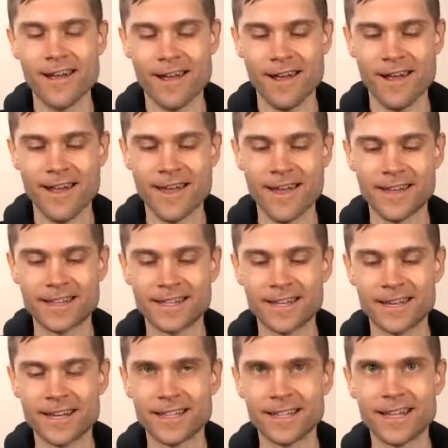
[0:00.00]
and
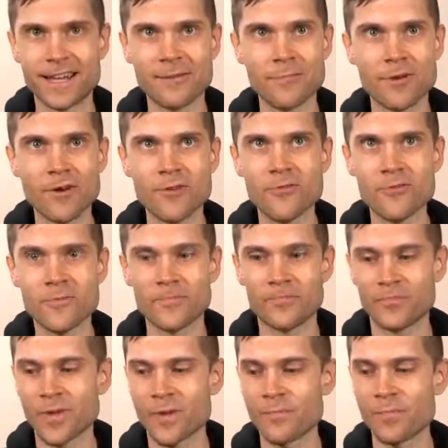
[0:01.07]
let them go.
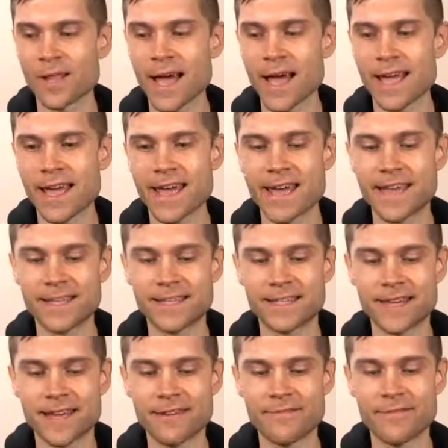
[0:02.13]
Black eggs.
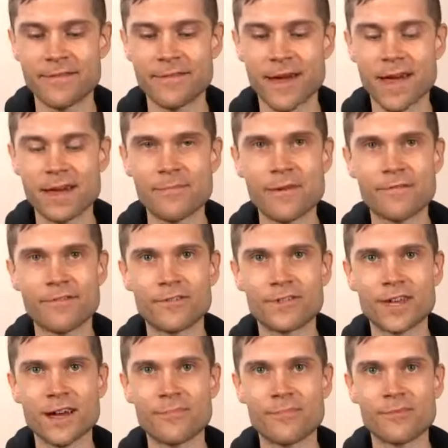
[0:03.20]
I had my first
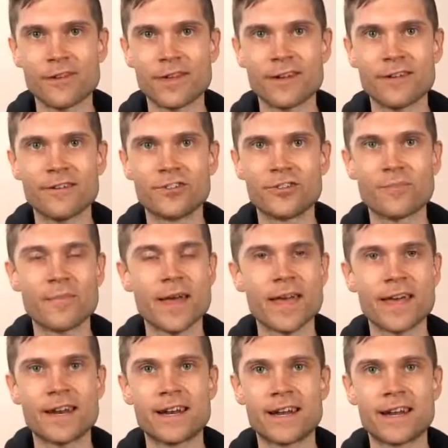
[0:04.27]
couple here in
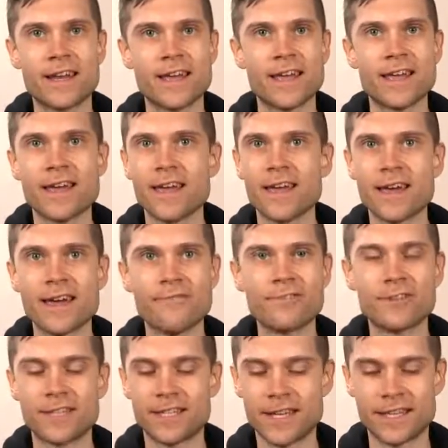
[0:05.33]
Japan, and ever
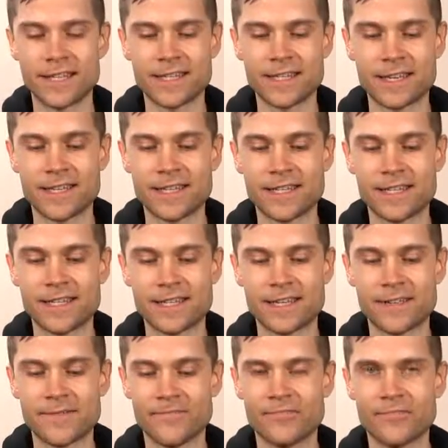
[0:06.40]
since it's
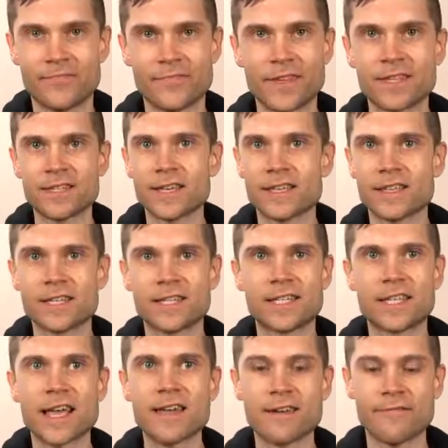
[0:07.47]
It's the
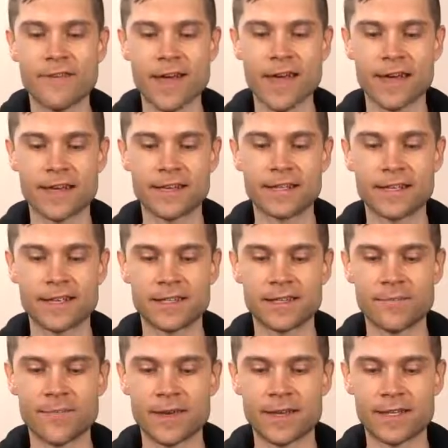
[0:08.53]
steak of eggs. It's
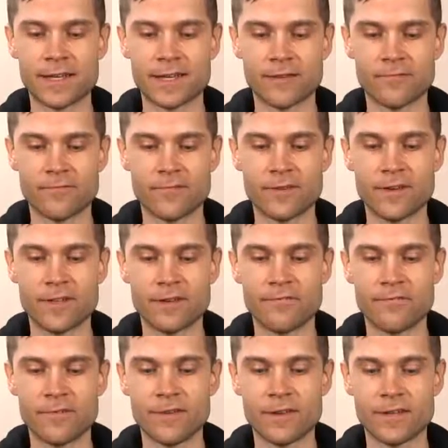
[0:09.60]
amazing. Really,
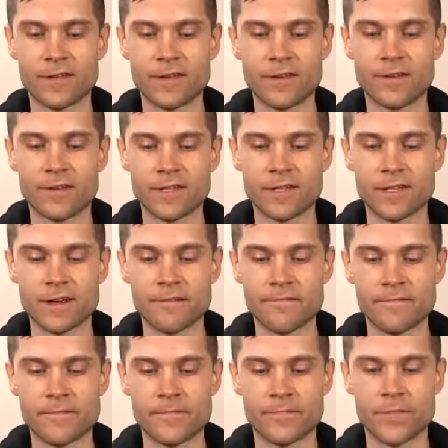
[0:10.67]
really good stuff.
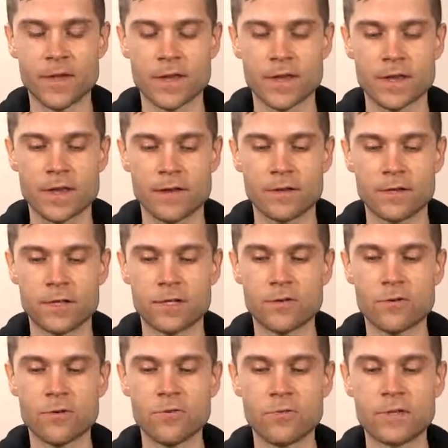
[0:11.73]

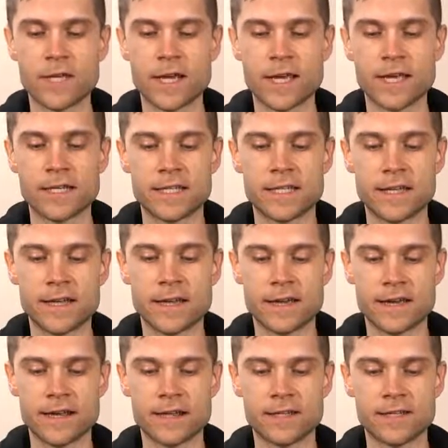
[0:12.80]
So tasty,
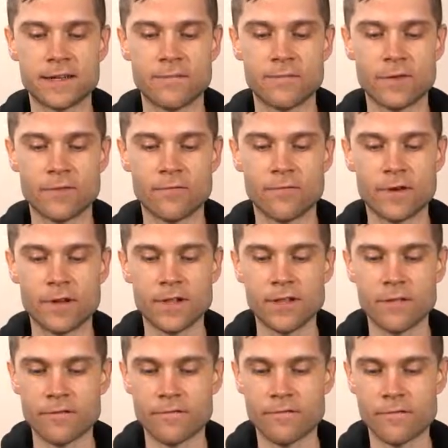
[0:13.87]
and it's something you really
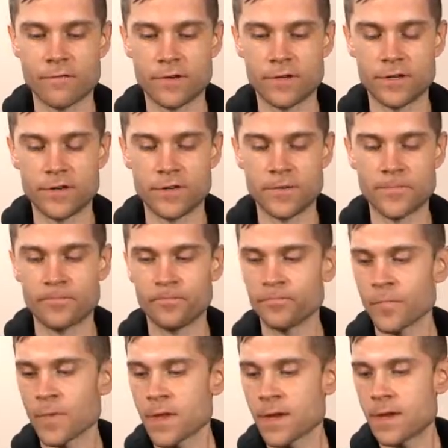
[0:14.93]
look forward to.
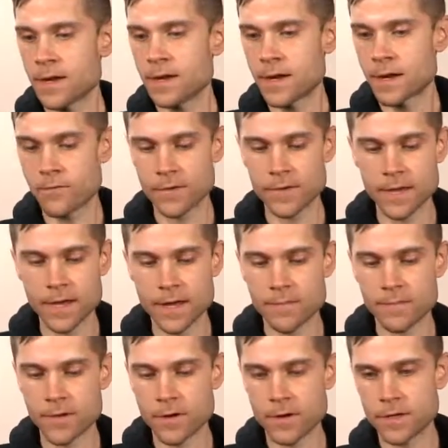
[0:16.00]
Now, one thing
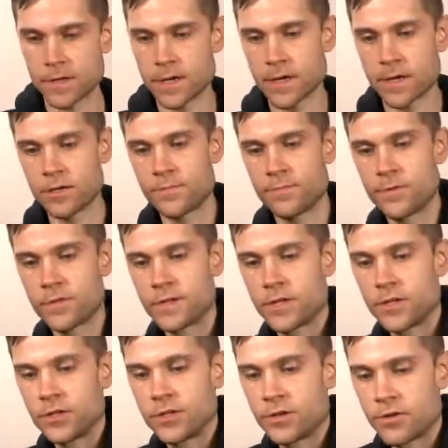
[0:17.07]
I'm not 100%
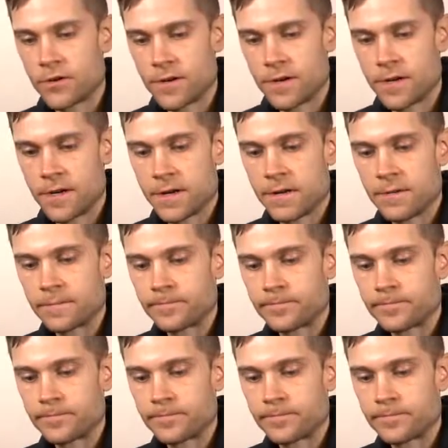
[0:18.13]
sure on here